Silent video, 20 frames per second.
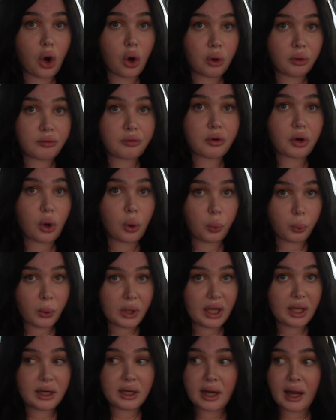over a
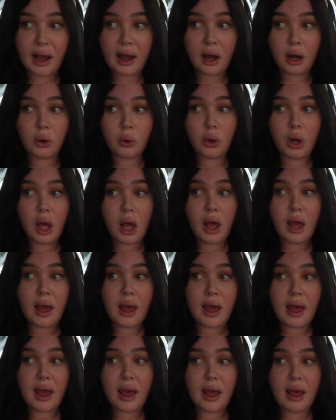week now.
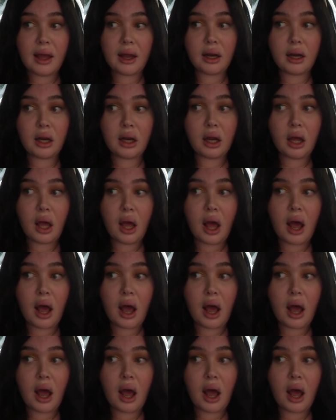And